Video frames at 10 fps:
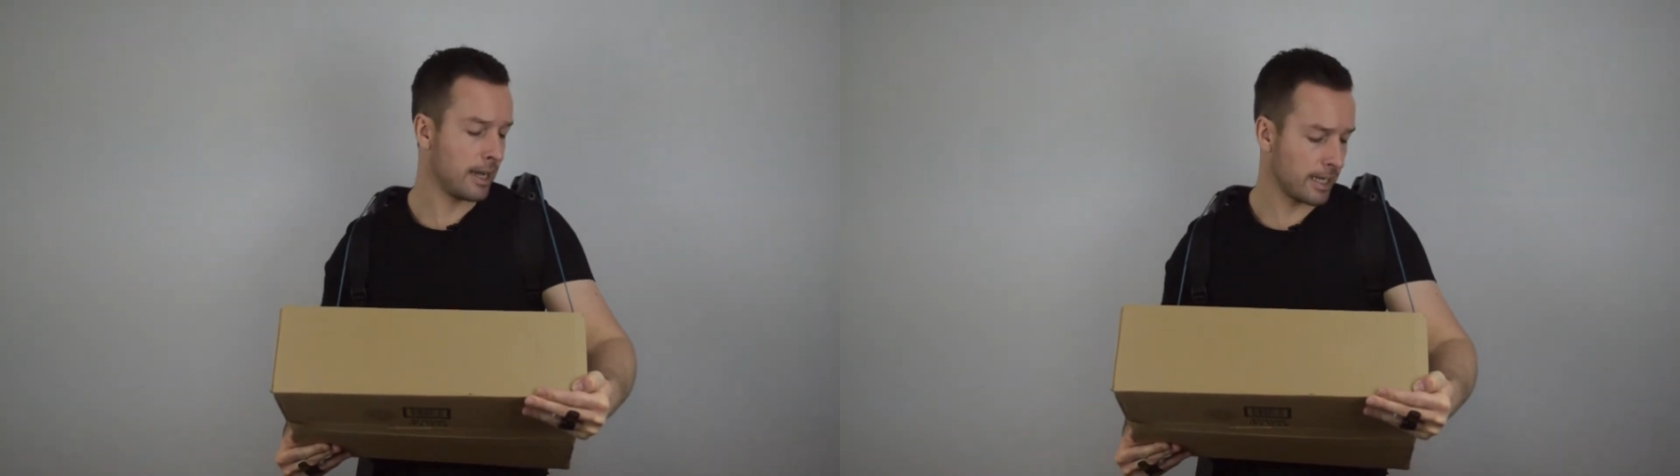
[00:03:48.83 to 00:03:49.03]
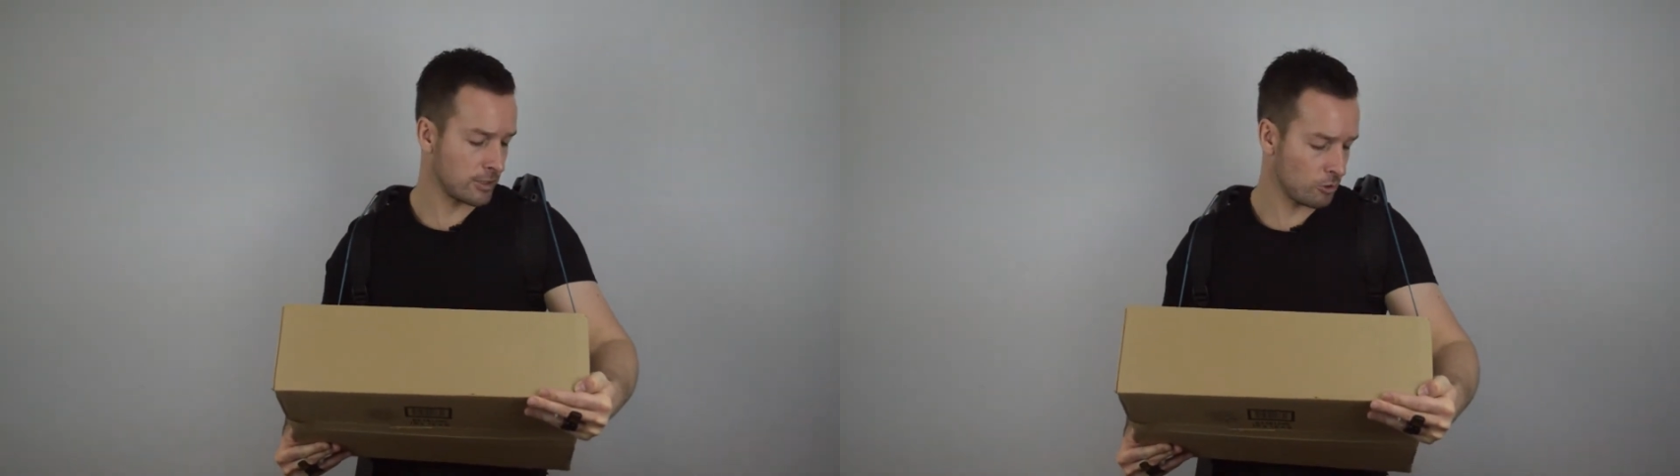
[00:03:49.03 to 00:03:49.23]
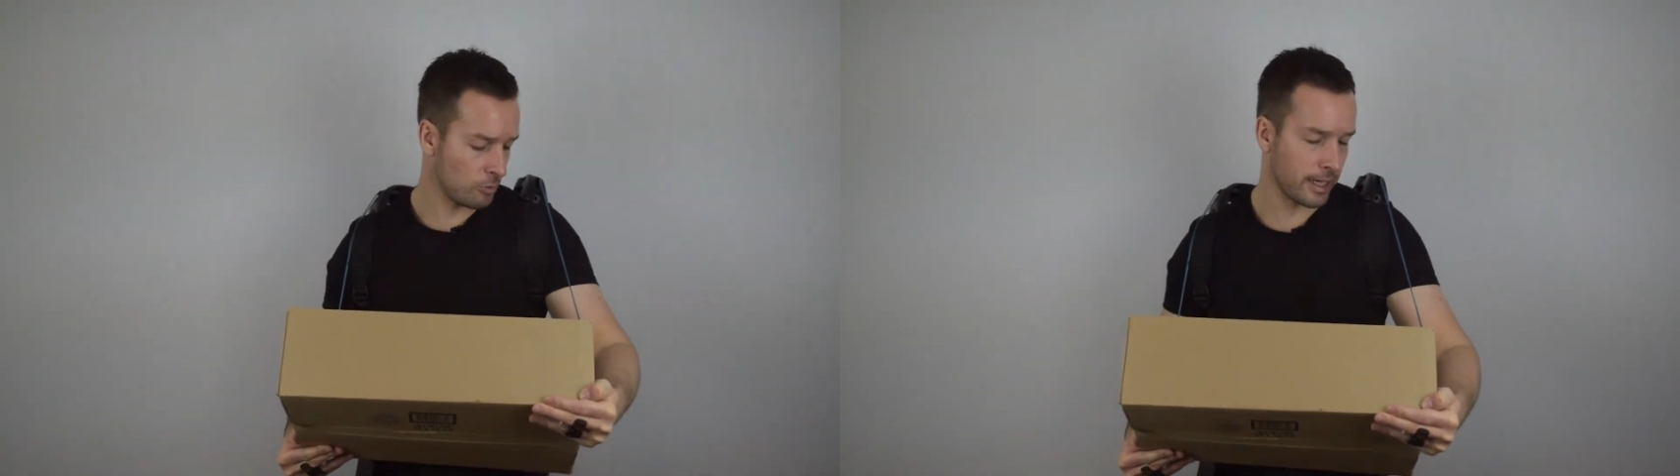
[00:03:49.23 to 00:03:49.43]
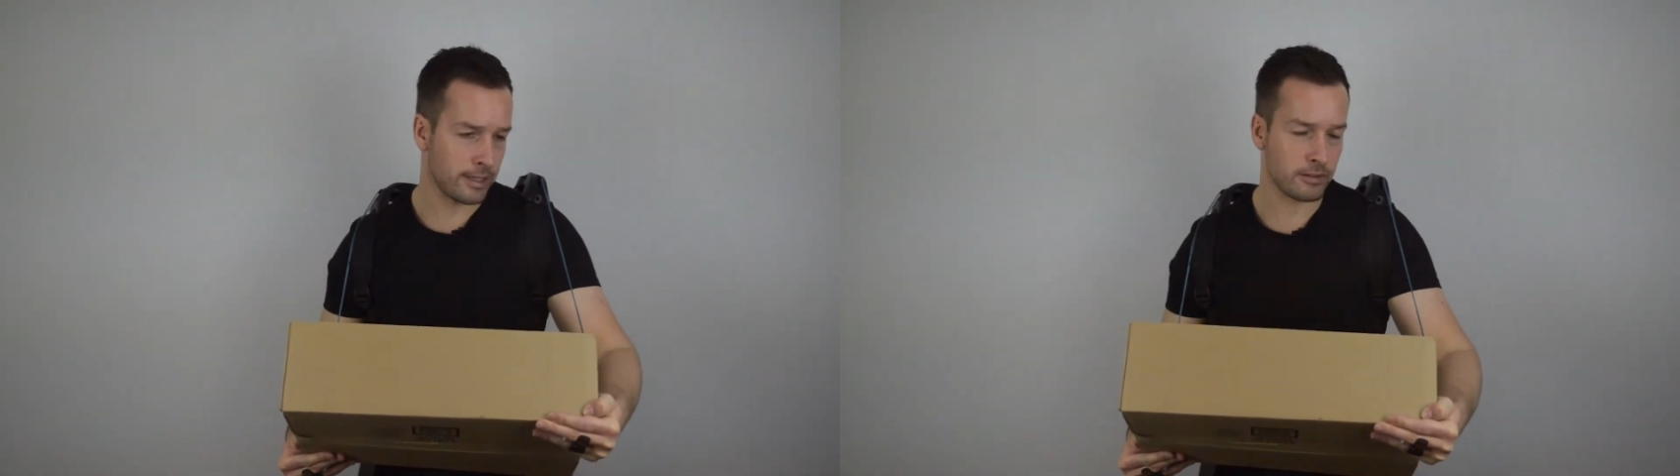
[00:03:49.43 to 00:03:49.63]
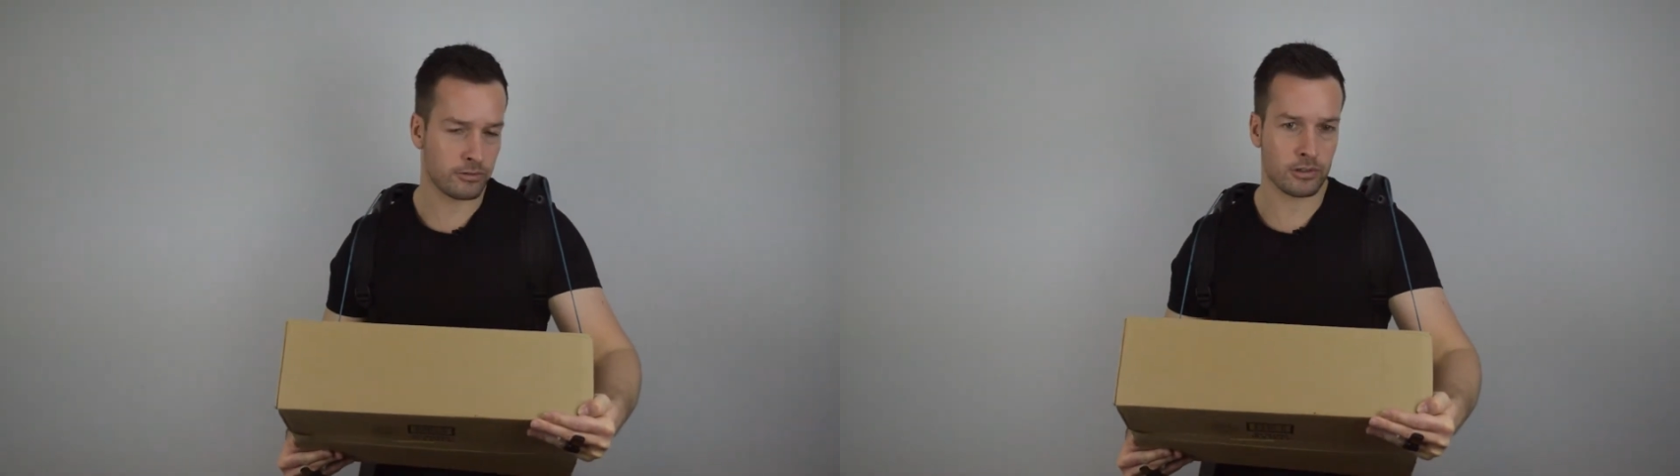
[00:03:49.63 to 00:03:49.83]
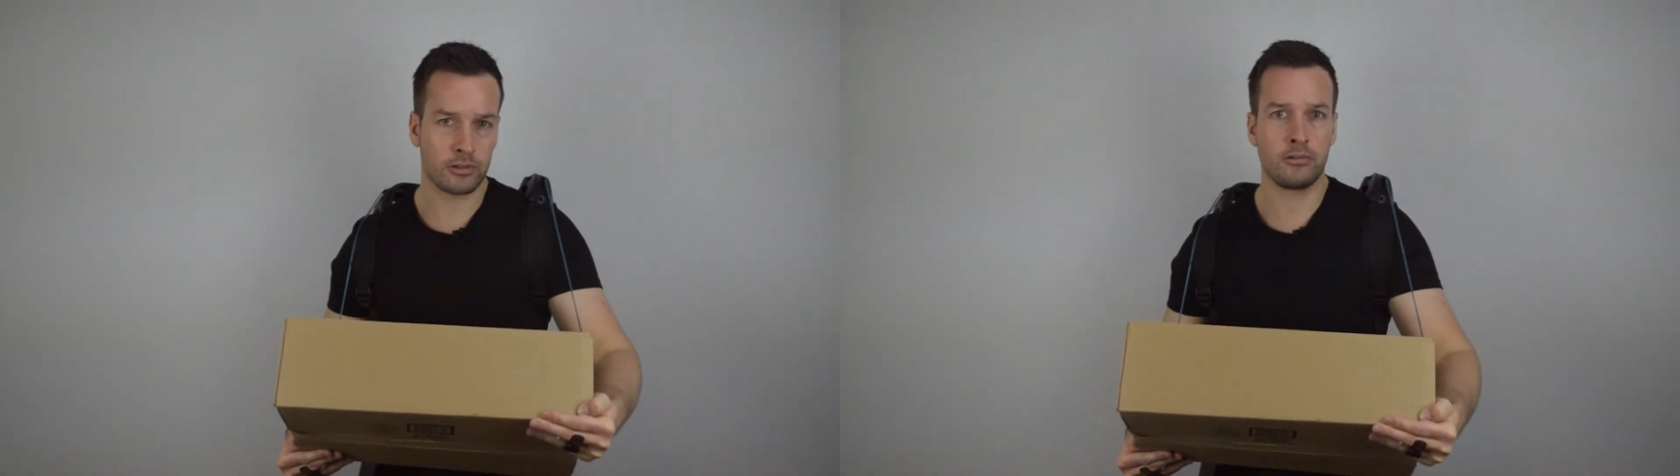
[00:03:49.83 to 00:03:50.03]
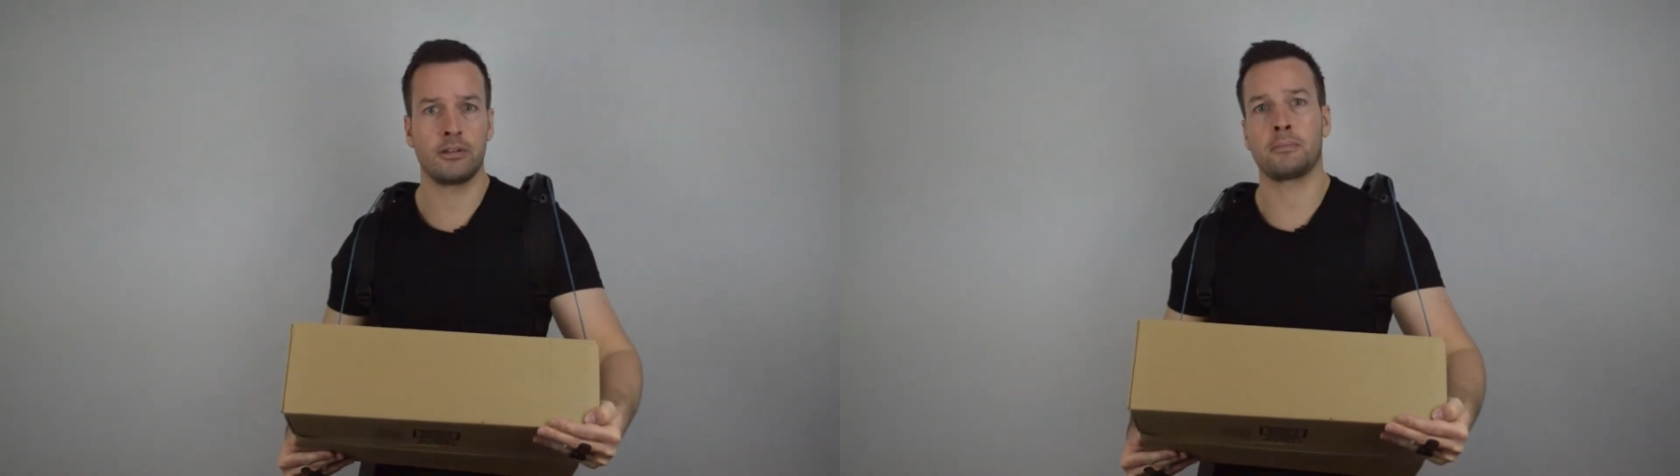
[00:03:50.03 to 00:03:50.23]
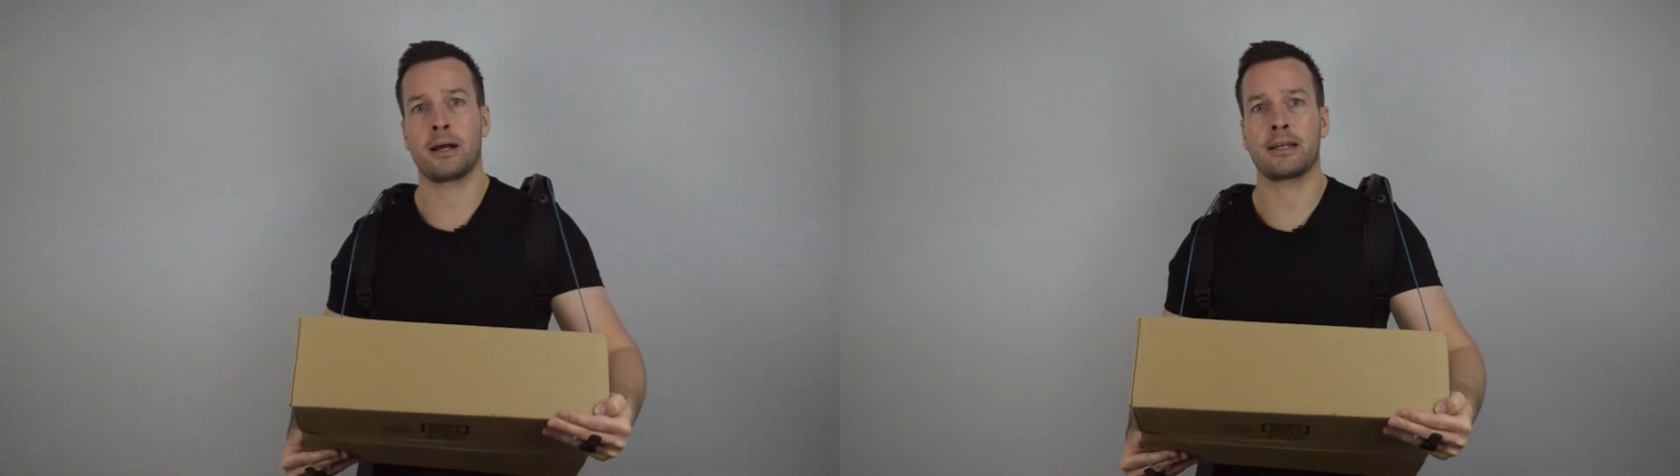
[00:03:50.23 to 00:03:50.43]
actual weight through
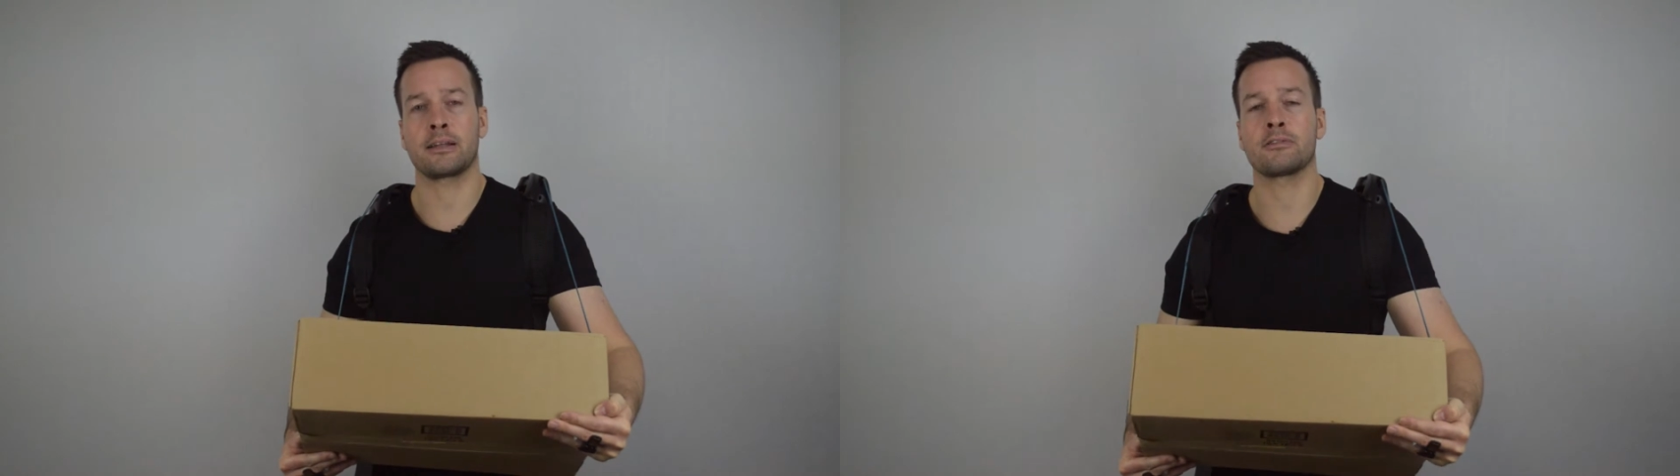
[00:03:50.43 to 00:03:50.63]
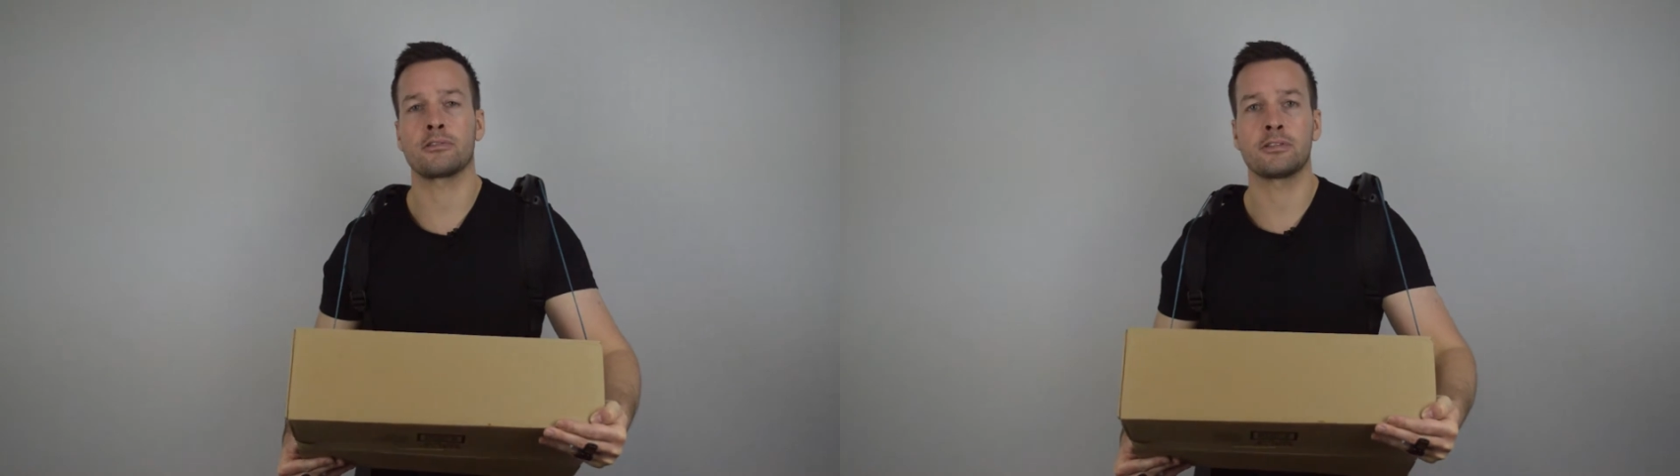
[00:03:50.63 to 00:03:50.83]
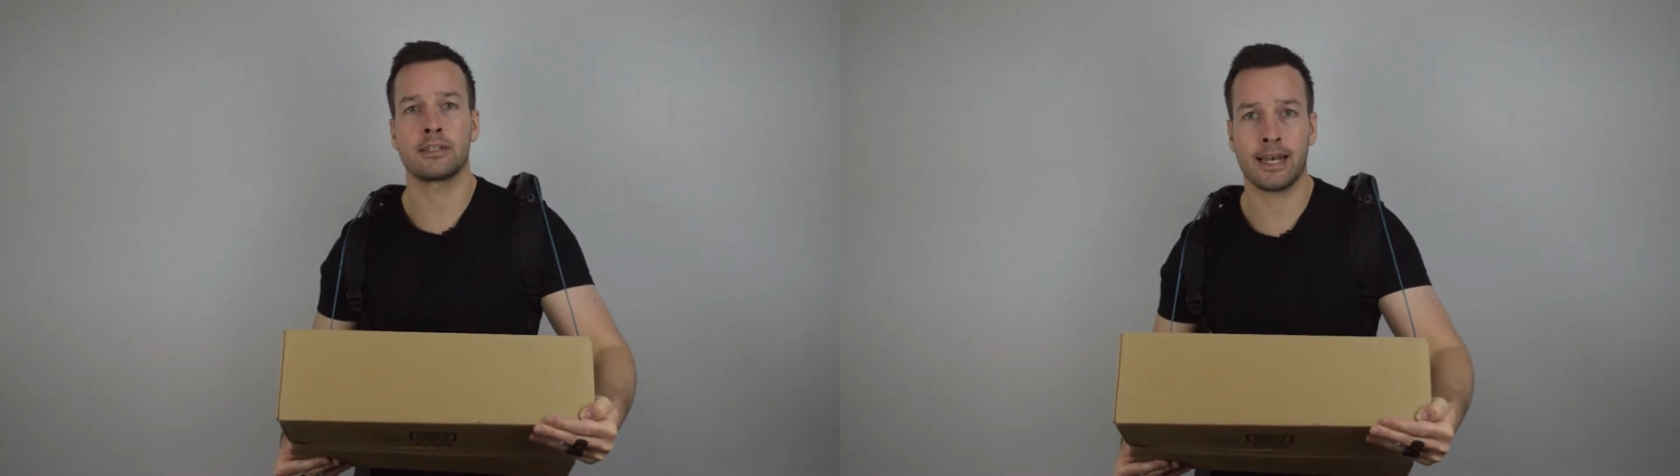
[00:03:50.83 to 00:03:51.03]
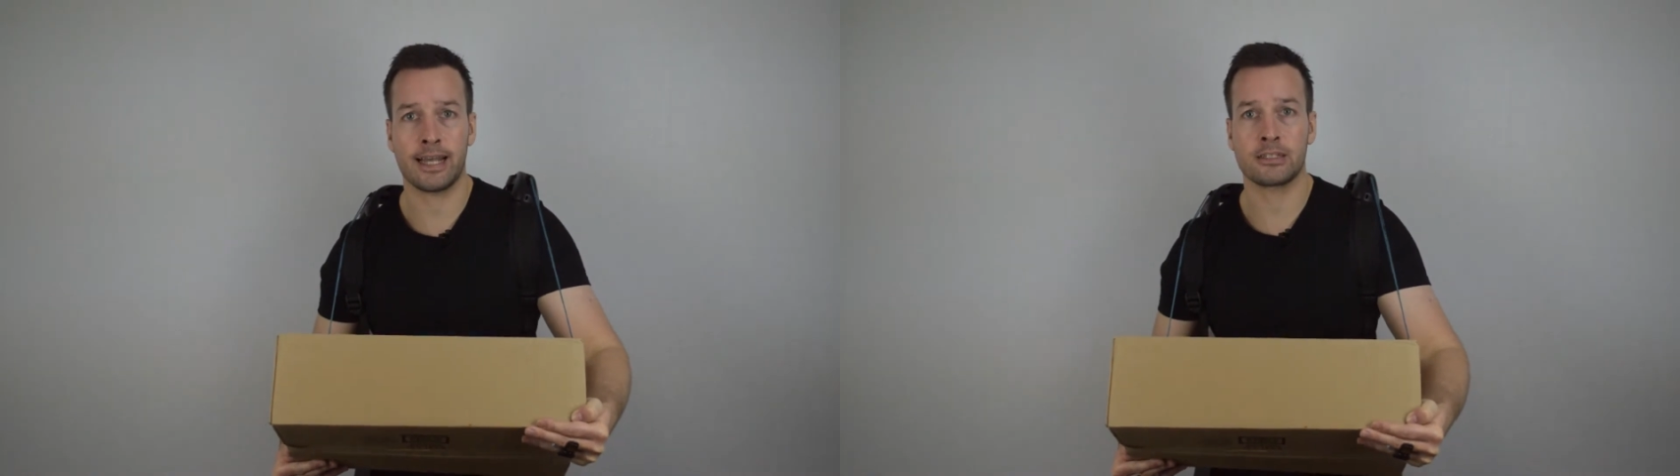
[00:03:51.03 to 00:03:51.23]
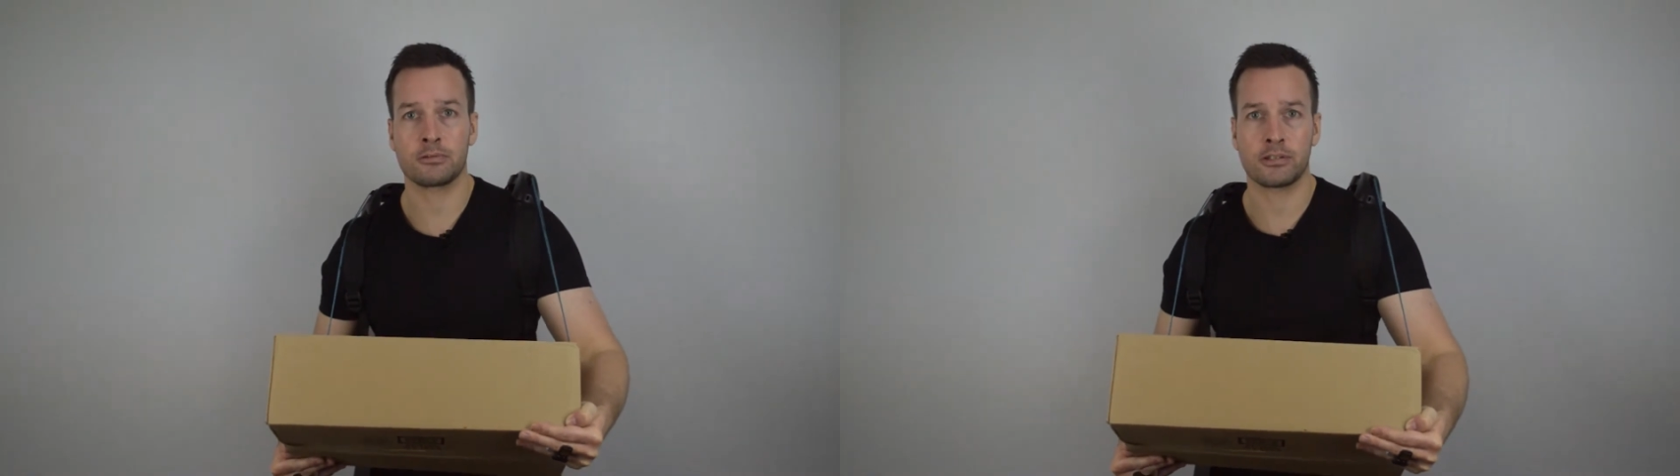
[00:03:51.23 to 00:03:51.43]
your back and through to your legs,